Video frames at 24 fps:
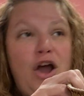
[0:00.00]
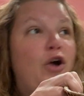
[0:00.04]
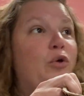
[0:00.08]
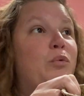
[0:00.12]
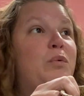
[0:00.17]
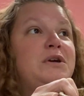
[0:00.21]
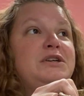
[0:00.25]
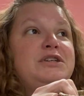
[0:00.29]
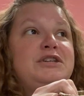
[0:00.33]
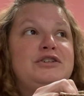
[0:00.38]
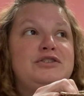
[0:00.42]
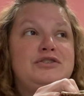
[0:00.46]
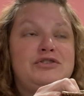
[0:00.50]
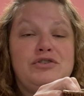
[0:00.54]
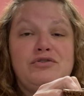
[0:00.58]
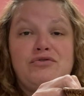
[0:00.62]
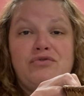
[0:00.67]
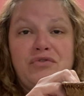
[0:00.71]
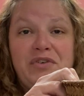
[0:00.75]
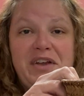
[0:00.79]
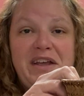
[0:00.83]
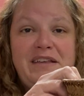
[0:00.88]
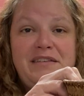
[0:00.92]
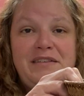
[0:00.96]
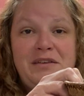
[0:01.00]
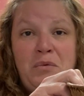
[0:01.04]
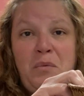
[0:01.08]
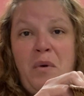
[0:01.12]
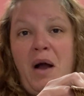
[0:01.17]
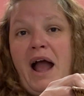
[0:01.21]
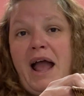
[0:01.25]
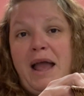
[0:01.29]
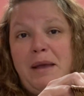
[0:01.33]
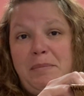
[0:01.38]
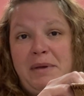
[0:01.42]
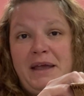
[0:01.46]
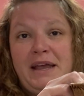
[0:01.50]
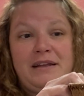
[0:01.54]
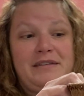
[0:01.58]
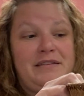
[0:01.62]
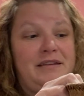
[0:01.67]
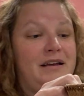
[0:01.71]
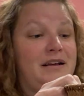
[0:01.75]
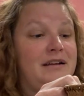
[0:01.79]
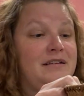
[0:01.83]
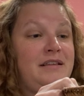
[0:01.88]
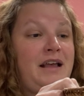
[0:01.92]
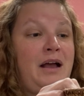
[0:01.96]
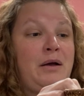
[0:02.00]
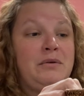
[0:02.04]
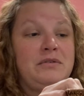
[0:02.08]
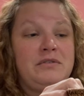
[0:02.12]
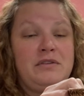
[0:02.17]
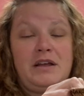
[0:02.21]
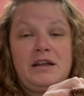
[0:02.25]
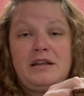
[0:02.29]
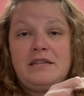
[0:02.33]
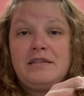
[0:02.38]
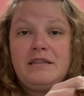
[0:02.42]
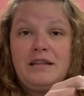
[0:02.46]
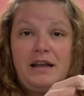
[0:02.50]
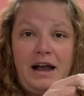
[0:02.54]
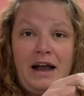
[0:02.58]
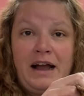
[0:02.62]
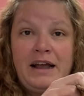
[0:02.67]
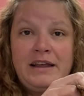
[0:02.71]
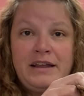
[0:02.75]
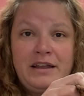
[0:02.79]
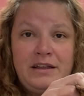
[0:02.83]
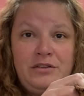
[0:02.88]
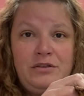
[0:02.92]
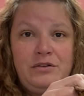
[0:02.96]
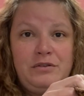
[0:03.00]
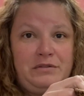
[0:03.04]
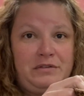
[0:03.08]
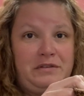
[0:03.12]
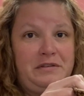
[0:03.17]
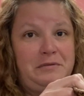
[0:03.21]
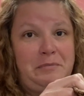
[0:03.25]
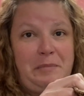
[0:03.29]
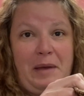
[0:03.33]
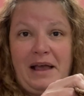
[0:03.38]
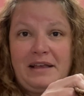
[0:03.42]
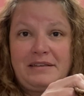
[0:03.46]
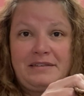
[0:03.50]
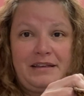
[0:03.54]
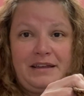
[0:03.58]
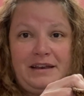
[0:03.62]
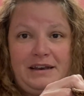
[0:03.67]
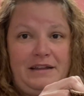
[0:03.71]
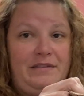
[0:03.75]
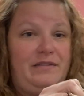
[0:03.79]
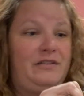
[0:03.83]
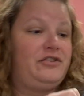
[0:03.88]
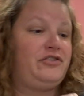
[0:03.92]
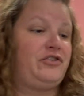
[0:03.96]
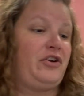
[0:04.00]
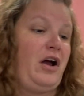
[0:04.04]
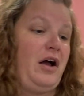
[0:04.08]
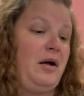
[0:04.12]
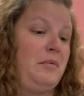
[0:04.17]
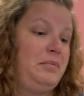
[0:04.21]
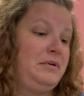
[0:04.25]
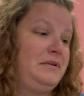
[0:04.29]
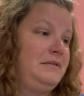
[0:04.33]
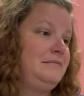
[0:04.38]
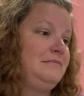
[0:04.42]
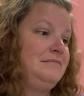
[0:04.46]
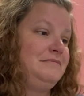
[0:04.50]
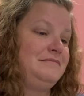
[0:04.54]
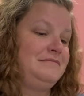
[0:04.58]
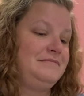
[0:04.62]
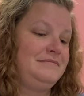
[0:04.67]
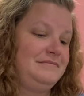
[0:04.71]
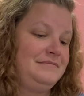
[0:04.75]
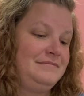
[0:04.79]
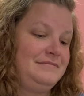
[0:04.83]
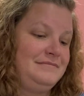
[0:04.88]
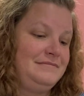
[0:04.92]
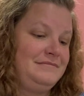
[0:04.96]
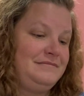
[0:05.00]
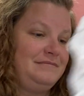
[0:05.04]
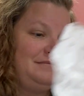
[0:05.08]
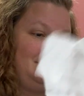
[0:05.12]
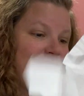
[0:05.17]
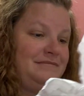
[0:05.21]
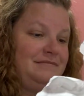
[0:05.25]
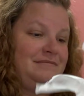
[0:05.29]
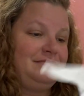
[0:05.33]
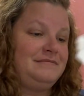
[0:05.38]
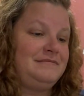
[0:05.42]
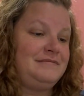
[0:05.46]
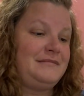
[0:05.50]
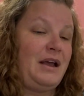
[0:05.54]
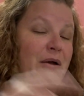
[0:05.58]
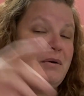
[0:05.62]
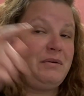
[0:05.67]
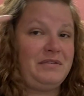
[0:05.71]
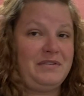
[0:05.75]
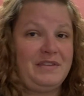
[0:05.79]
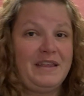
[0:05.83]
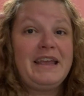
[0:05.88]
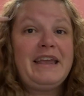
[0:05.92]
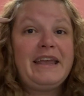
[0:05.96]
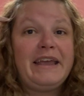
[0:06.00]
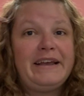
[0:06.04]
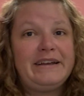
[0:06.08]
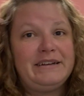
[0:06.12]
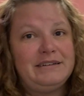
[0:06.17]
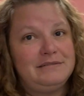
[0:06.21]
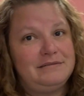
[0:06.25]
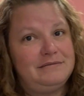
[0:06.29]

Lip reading: which is the reason why I picked it, I was like, I can use this basket in the shop. I was thinking.